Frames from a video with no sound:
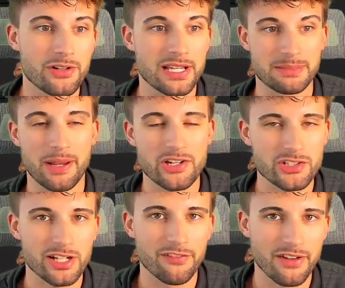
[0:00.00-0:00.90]

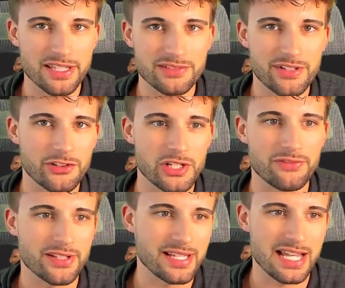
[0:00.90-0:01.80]
especially offensively, their
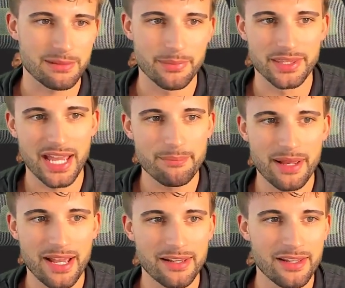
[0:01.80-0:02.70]
defense hasn't been that
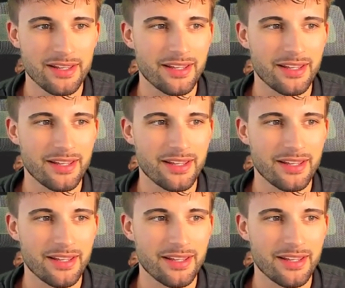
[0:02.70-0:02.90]
bad,